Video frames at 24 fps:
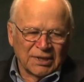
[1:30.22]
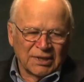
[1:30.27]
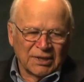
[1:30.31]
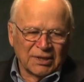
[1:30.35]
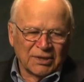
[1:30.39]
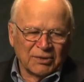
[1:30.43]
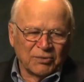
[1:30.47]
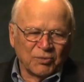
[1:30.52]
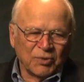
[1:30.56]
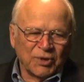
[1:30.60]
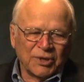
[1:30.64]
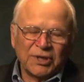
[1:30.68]

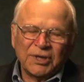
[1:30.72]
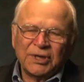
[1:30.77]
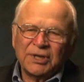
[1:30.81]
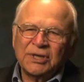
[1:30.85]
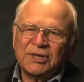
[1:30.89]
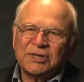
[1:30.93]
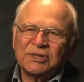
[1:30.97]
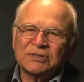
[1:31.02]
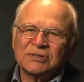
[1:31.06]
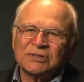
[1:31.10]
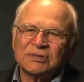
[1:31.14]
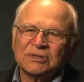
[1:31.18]
one
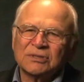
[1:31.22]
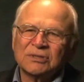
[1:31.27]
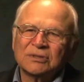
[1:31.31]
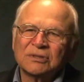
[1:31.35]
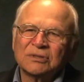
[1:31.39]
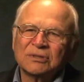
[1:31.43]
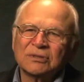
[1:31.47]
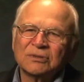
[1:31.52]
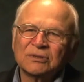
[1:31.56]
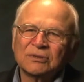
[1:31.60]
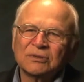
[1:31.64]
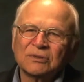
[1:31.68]
needs to
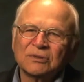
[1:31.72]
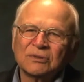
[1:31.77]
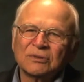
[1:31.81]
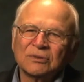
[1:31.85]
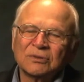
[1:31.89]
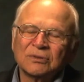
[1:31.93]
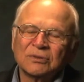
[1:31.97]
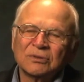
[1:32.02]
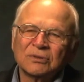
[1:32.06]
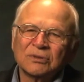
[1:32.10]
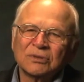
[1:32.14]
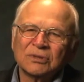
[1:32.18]

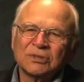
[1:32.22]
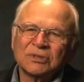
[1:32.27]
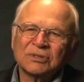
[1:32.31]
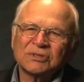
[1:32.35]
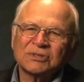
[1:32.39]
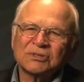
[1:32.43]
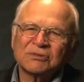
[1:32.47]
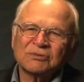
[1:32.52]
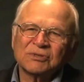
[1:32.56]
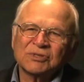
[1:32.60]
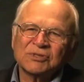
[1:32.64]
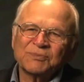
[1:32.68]
do
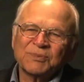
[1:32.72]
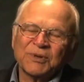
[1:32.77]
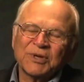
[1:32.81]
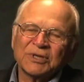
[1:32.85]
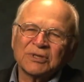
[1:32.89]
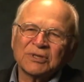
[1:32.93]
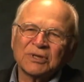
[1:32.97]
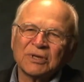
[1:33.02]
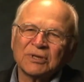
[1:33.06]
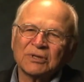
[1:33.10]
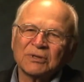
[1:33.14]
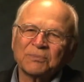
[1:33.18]
is to
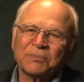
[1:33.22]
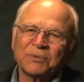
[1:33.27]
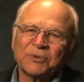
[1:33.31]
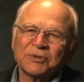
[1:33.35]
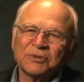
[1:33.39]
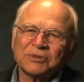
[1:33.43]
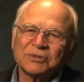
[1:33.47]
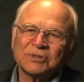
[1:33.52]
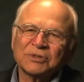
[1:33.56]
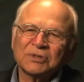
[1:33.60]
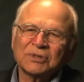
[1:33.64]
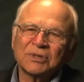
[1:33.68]
respect the other
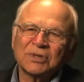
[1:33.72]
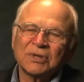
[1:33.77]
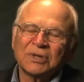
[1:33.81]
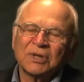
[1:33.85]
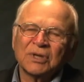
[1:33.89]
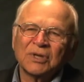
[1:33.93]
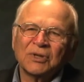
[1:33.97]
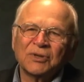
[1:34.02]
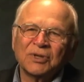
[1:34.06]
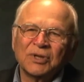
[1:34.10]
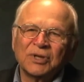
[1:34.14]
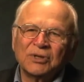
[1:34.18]
person,
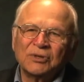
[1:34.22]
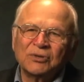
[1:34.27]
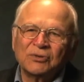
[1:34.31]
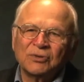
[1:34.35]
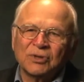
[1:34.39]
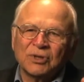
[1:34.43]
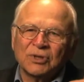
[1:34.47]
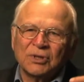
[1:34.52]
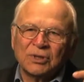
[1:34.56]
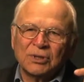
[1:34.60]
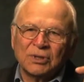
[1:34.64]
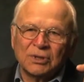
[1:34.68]
and then you
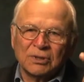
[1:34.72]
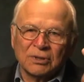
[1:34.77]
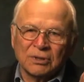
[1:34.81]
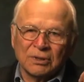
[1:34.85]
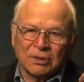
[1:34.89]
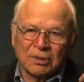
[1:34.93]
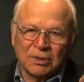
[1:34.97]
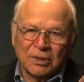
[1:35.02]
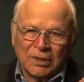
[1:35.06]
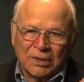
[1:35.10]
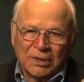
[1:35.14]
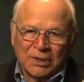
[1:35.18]
can
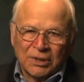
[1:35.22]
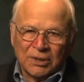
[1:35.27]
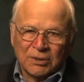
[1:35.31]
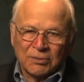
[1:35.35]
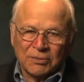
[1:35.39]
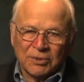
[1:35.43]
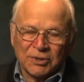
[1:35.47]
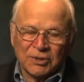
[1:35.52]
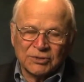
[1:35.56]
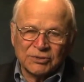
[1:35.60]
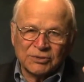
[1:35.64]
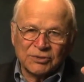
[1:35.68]
hear.
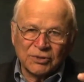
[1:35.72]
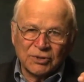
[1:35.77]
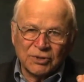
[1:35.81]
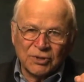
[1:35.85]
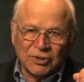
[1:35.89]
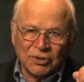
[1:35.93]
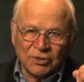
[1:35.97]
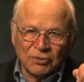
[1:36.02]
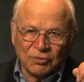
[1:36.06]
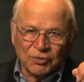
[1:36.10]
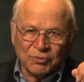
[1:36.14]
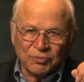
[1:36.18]
Because you
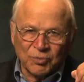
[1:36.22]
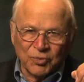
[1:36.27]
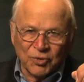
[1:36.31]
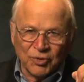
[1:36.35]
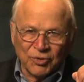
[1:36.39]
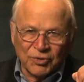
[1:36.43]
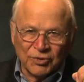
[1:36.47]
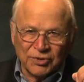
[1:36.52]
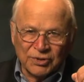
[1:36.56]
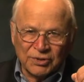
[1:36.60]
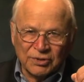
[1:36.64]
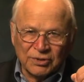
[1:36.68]
hear with
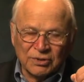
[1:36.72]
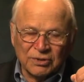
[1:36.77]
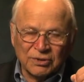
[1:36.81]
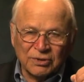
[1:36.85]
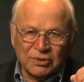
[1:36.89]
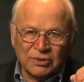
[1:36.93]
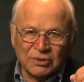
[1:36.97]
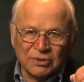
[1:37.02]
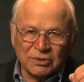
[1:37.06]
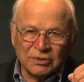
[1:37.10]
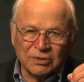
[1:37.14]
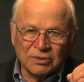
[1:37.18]
more than your
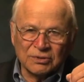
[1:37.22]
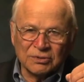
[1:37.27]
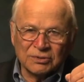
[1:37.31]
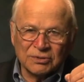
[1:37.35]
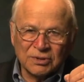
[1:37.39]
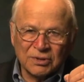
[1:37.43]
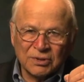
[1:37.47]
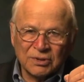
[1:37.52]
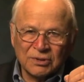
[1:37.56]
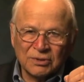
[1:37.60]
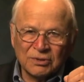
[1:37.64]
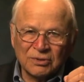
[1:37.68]
ears,
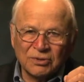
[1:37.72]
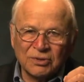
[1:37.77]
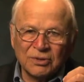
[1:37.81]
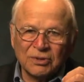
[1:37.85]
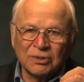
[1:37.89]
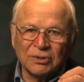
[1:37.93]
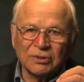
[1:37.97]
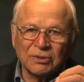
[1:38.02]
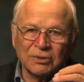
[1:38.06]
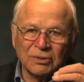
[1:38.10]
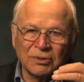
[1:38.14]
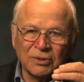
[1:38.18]
you
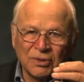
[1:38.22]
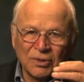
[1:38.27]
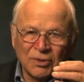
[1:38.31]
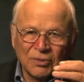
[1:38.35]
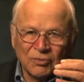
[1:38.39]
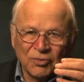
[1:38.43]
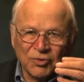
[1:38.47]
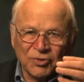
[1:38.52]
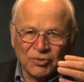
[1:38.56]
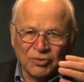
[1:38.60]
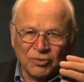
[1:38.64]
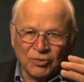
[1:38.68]
hear
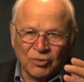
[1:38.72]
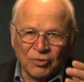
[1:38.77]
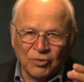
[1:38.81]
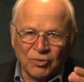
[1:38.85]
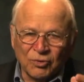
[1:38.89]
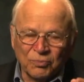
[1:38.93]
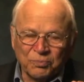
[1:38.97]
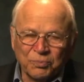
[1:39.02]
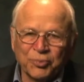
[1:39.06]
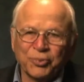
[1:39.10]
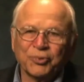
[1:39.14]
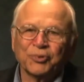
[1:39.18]
with the
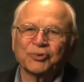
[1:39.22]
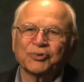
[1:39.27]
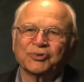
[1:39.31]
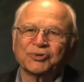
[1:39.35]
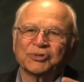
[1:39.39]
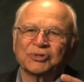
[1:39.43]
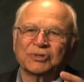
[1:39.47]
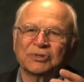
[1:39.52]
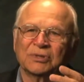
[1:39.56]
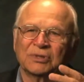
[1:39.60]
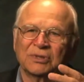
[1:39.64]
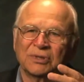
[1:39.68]
whole
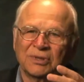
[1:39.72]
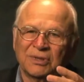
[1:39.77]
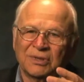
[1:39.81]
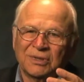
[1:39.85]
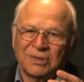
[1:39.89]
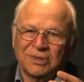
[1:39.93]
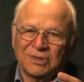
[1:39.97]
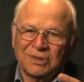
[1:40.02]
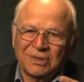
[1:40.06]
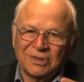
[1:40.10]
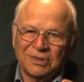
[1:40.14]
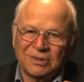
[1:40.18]
person
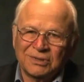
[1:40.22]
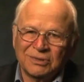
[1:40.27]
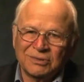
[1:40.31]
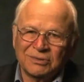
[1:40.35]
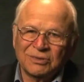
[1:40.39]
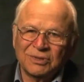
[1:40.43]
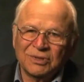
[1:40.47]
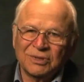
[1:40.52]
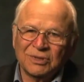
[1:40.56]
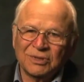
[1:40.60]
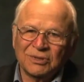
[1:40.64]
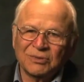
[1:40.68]
that you're
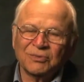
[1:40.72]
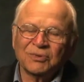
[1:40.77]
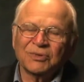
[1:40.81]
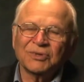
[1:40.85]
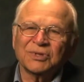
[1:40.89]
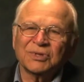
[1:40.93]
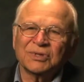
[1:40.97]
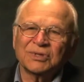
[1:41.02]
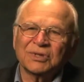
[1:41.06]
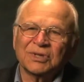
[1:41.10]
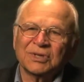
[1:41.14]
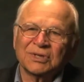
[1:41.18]
dealing
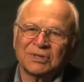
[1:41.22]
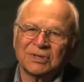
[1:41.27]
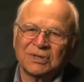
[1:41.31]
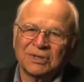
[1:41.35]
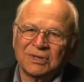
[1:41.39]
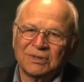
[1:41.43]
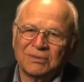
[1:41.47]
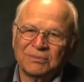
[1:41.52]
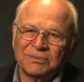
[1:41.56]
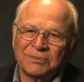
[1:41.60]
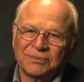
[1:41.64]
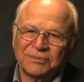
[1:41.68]
with at that
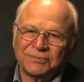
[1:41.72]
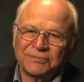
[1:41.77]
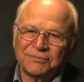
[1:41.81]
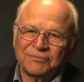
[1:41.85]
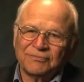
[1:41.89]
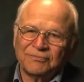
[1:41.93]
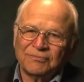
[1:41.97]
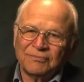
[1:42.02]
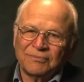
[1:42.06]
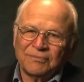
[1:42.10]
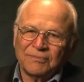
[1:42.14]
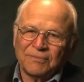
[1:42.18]
time.
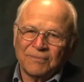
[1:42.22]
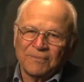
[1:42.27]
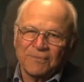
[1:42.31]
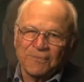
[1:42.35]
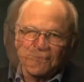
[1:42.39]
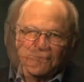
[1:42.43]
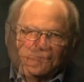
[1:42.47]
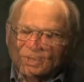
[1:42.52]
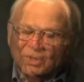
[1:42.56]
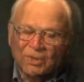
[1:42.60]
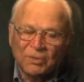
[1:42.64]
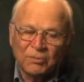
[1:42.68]

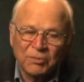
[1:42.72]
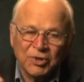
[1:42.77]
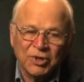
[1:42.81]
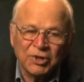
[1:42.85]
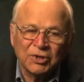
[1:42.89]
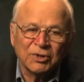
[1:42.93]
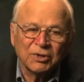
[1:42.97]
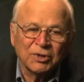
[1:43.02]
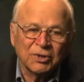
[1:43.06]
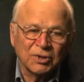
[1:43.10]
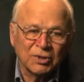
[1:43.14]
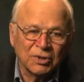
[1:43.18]

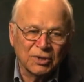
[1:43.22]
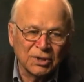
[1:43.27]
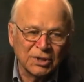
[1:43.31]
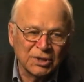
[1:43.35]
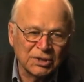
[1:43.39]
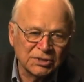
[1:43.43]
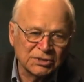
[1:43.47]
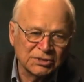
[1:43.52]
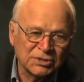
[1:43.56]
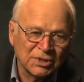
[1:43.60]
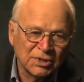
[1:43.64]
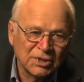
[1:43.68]
On the
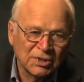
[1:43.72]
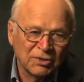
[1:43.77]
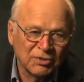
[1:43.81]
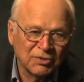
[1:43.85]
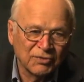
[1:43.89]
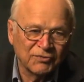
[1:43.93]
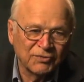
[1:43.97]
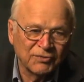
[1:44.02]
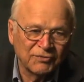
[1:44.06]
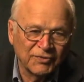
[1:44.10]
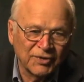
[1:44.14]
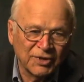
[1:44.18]
case
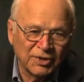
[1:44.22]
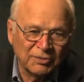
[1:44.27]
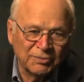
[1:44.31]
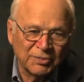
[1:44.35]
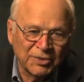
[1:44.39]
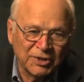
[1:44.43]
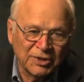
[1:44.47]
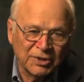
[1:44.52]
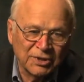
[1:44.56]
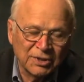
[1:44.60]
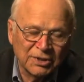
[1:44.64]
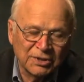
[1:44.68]
of
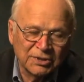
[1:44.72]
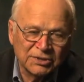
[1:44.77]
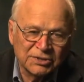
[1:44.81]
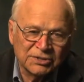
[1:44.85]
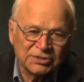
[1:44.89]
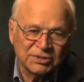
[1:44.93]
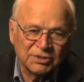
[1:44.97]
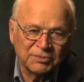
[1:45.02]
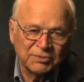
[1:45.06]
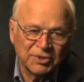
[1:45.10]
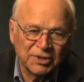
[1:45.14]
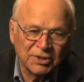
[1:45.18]
developmentally
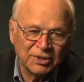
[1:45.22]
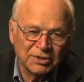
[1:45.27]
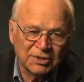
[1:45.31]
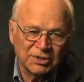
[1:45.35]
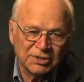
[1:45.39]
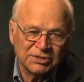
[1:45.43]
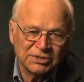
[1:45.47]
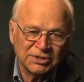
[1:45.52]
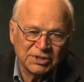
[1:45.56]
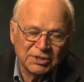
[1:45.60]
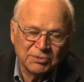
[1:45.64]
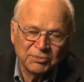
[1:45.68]

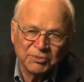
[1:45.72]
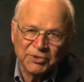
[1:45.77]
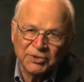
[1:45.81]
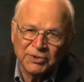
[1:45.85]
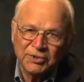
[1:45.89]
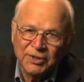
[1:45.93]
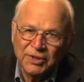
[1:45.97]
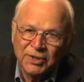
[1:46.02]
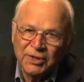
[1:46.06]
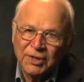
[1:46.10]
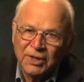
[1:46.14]
disabled,